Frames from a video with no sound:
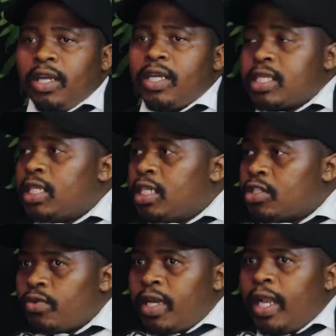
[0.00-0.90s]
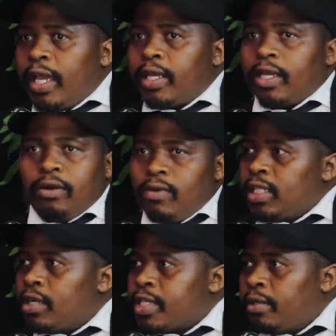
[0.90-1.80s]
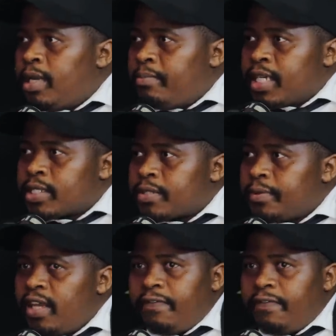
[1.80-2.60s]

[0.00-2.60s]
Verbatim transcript: uh, settings where like 1,000 members,